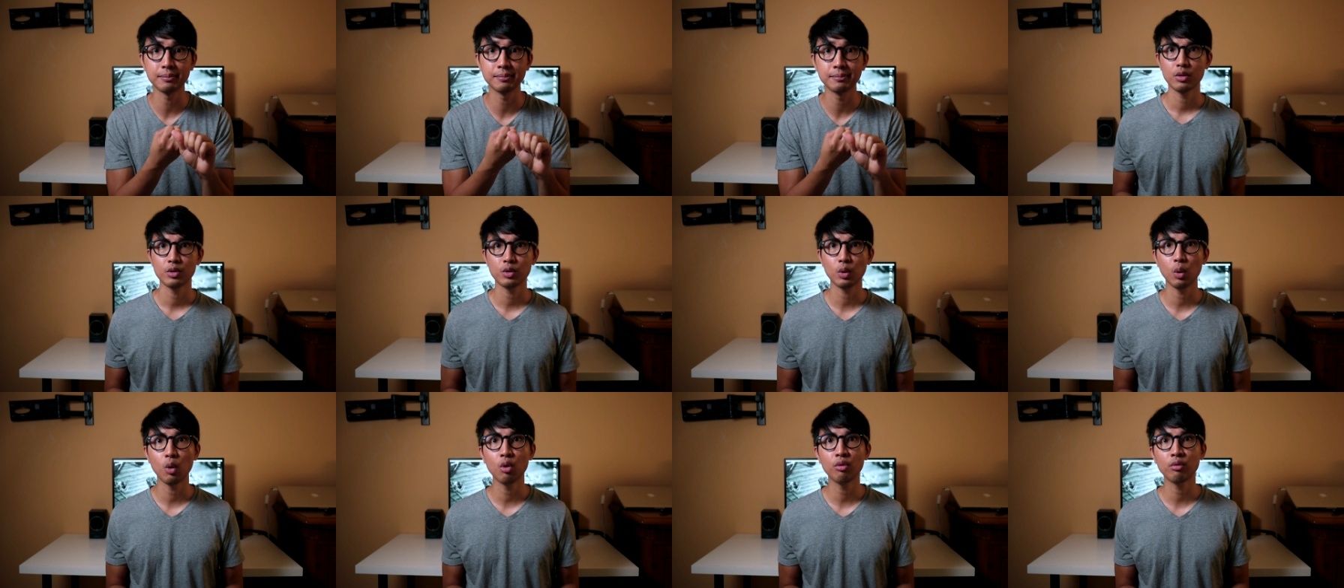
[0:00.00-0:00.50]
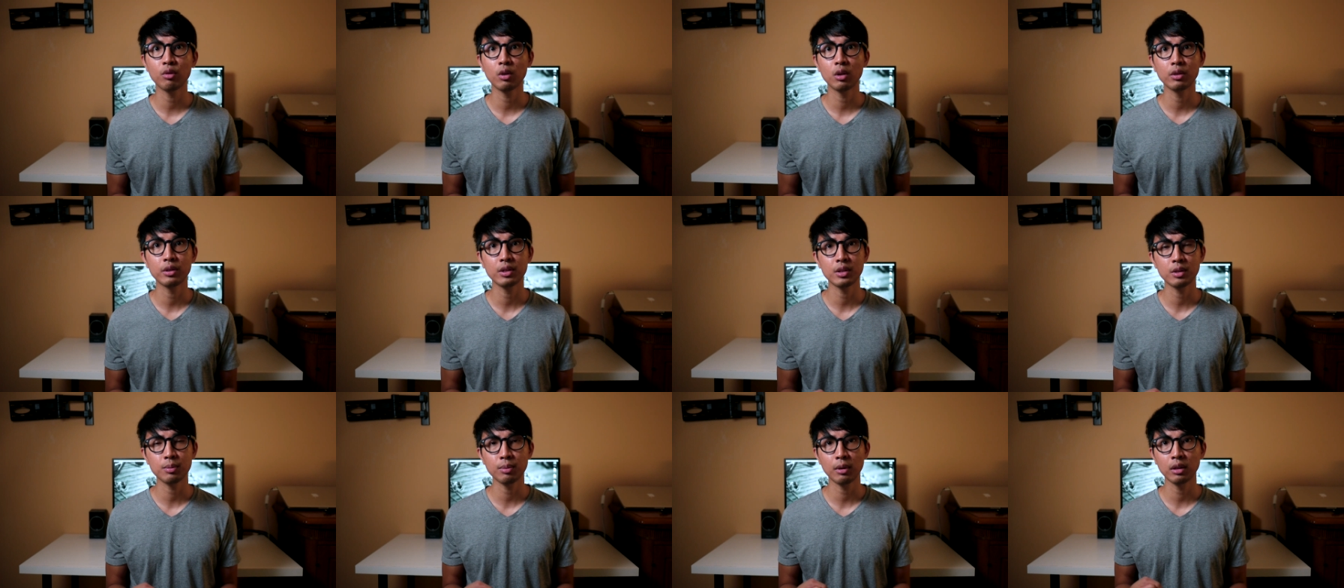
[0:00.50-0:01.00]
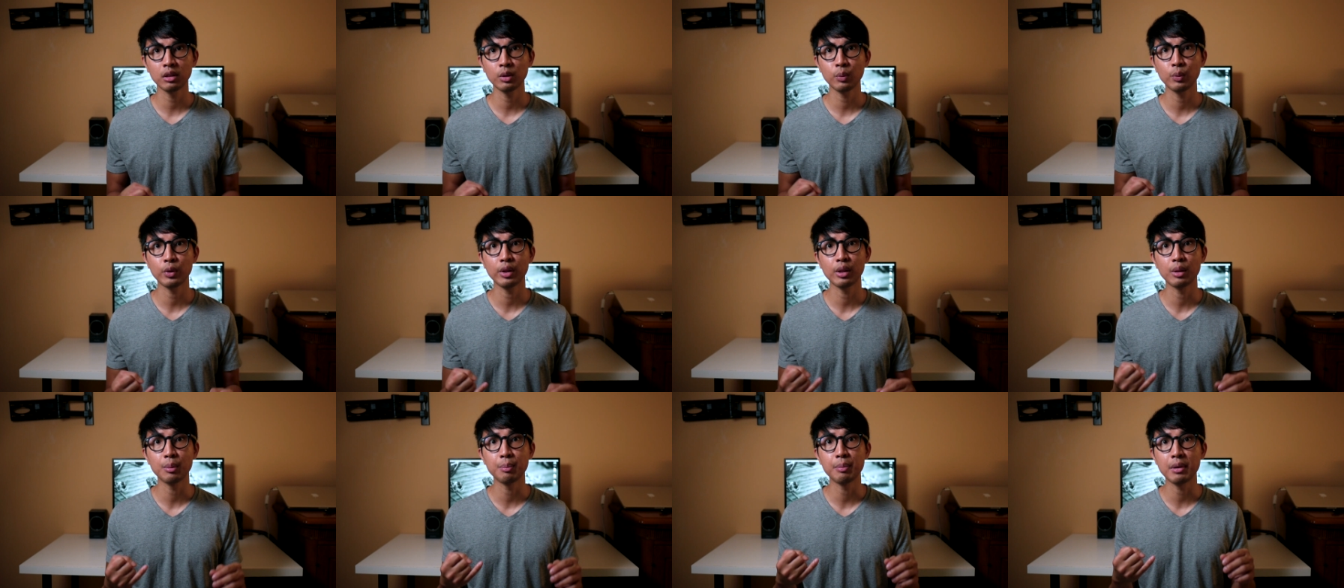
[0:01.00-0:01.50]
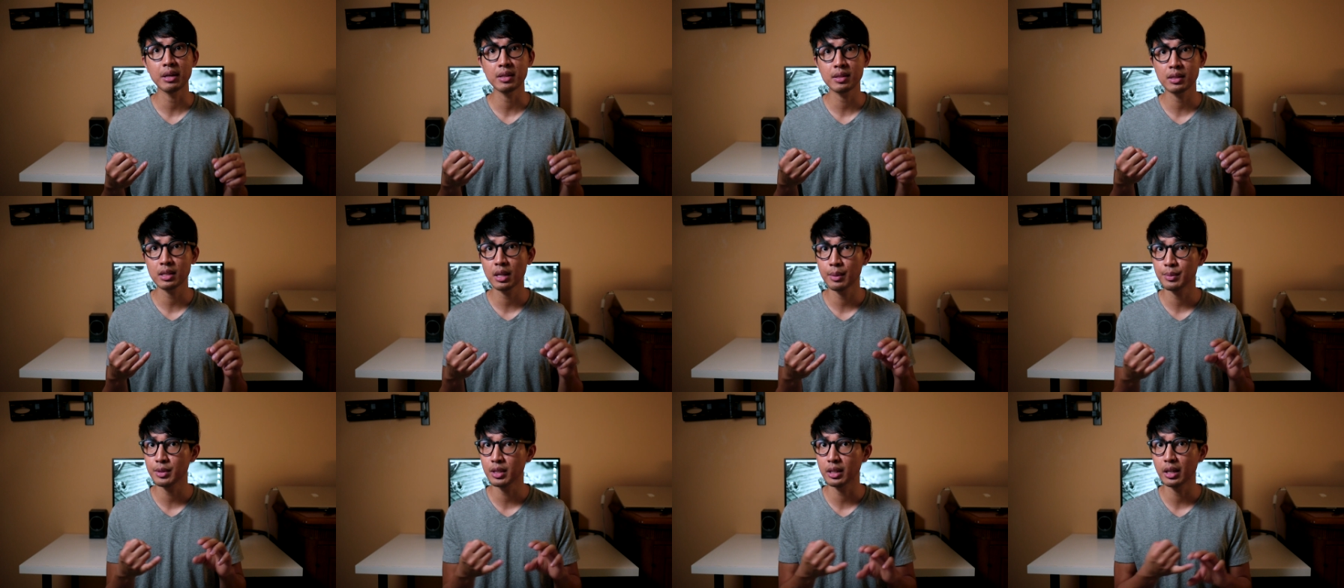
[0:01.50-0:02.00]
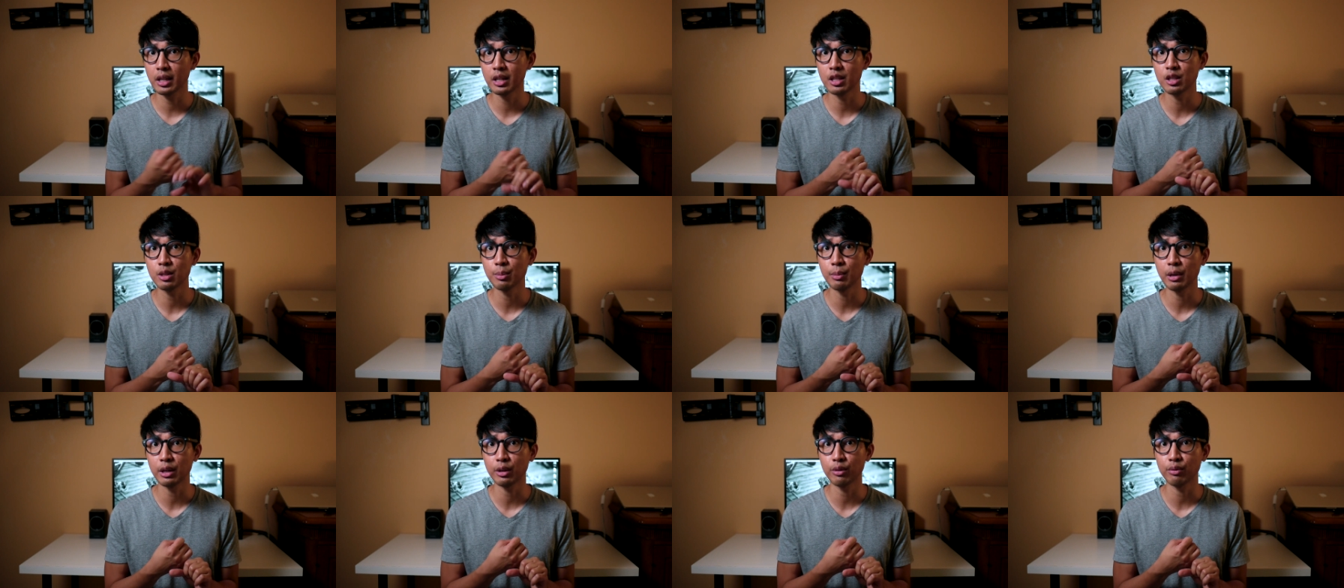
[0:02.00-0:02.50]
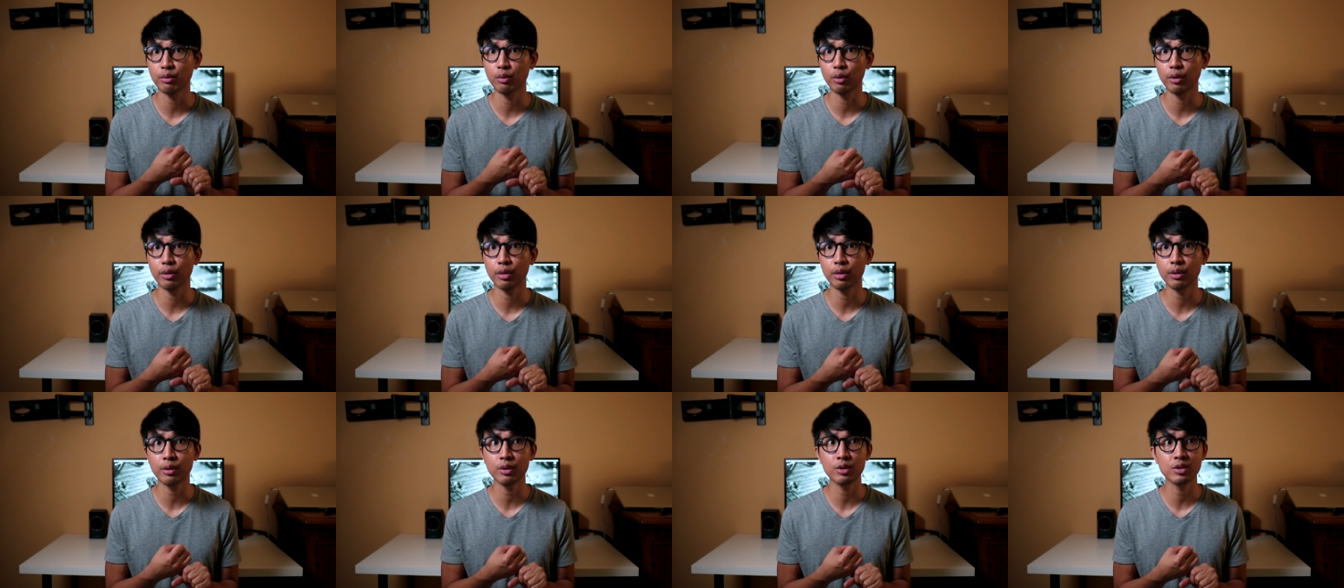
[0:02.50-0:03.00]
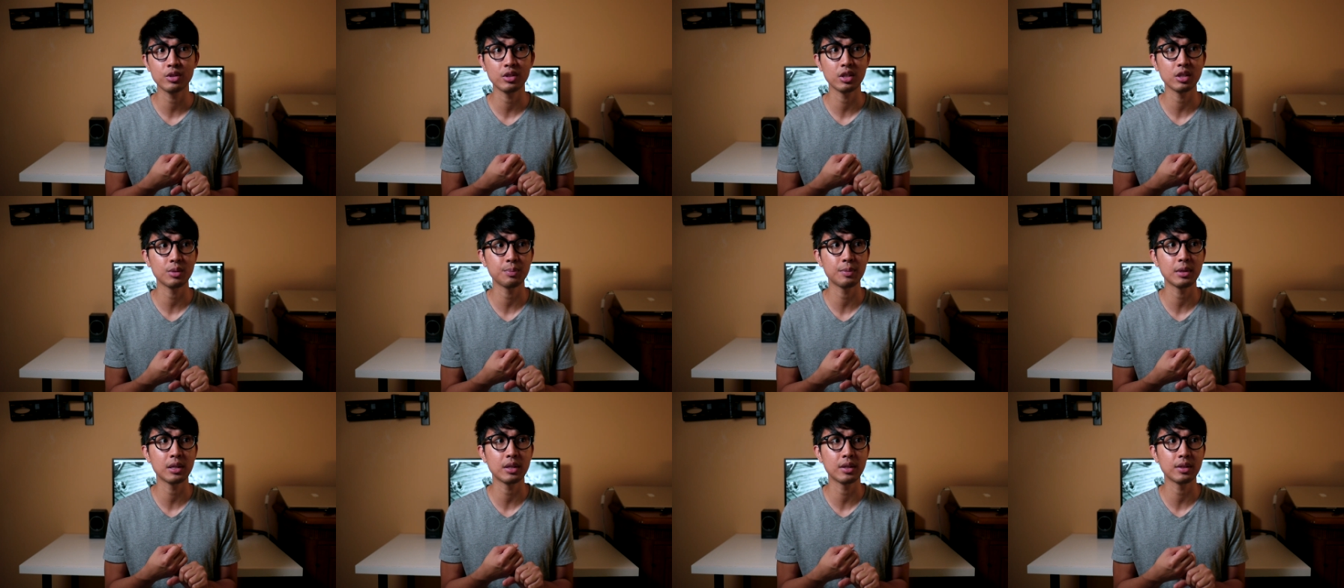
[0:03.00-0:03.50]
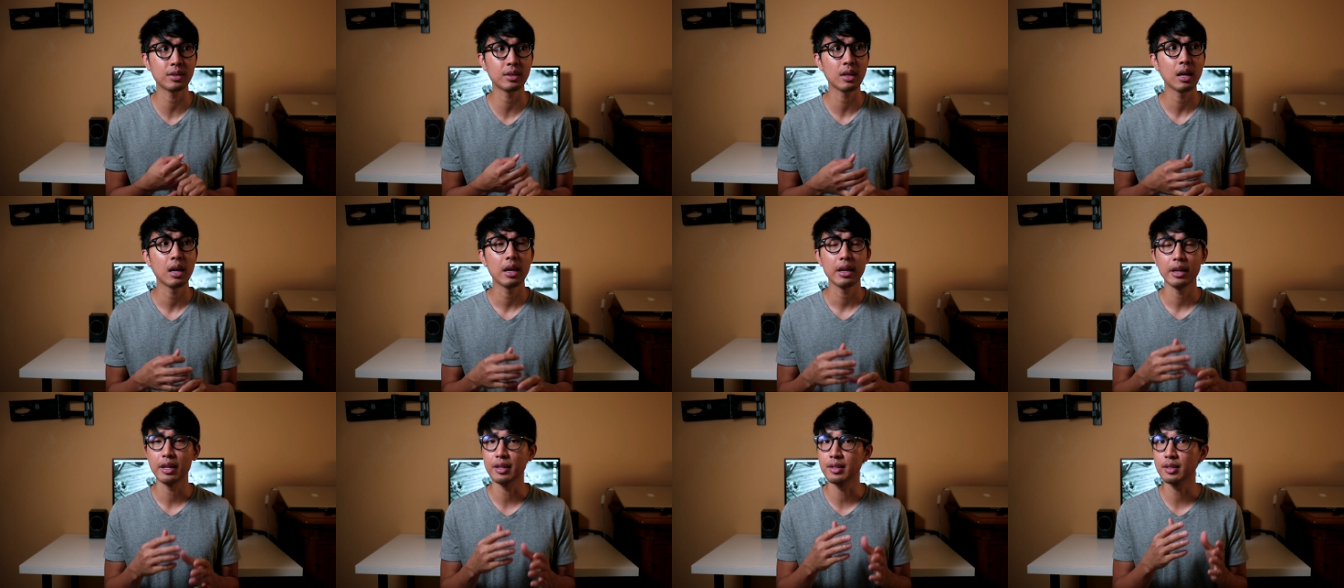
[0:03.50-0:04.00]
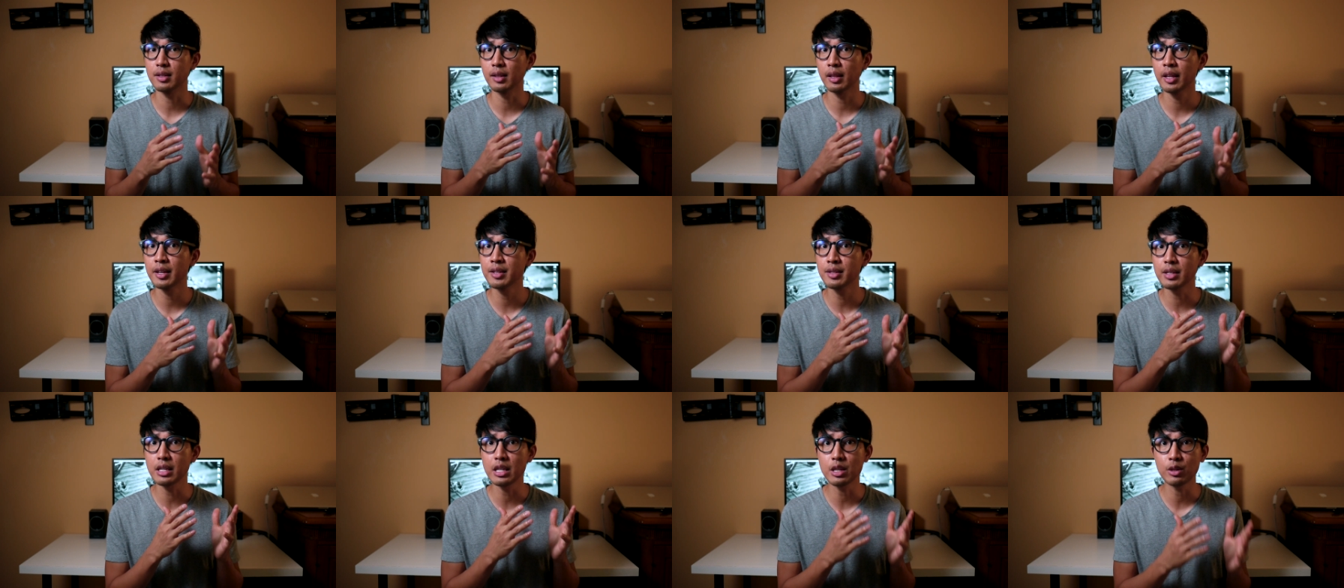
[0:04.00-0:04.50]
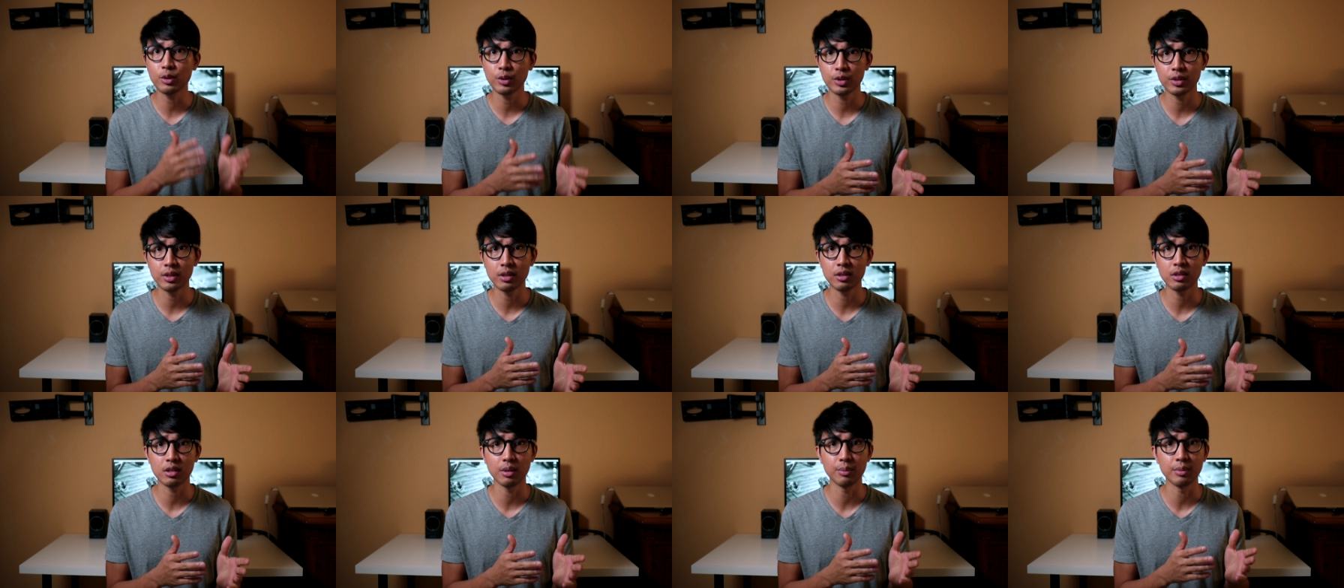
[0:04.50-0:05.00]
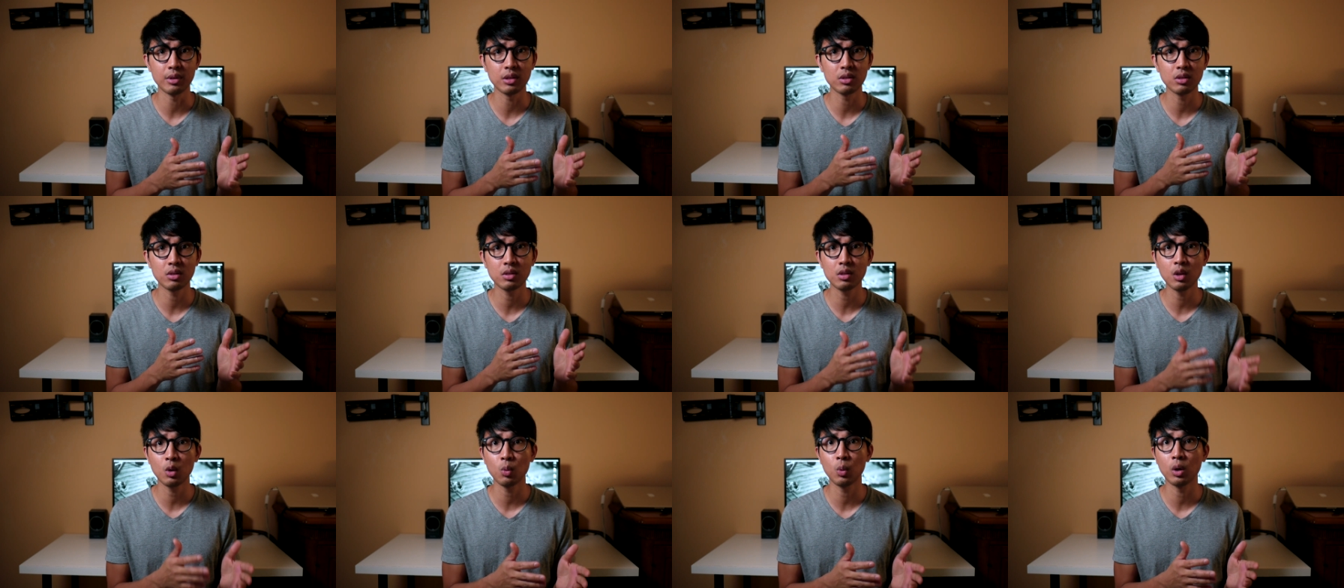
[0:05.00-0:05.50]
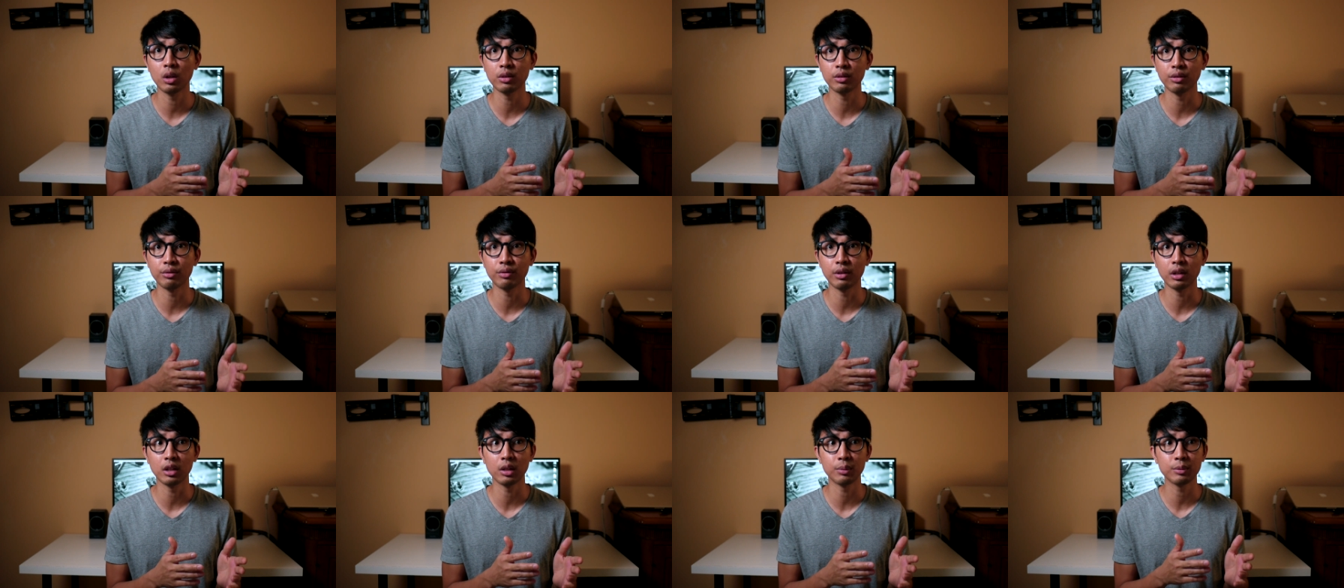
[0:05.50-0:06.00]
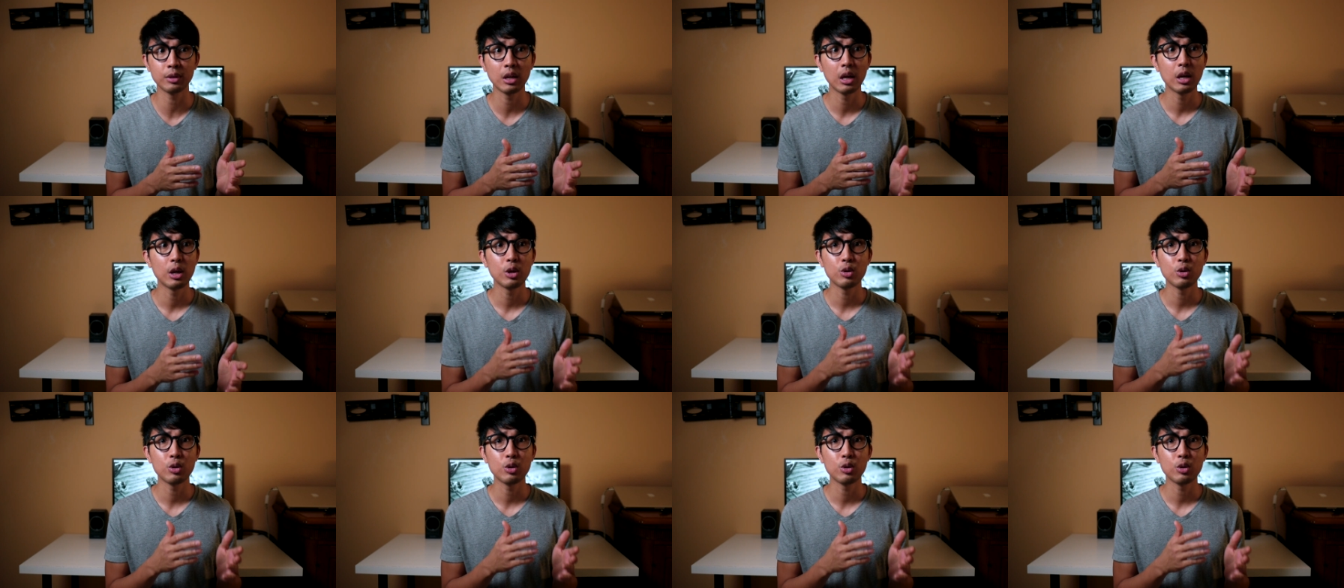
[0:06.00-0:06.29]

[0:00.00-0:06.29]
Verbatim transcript: So overall, this is probably one of the best times to get into Micro Four Thirds, just because its lens ecosystem is so well developed.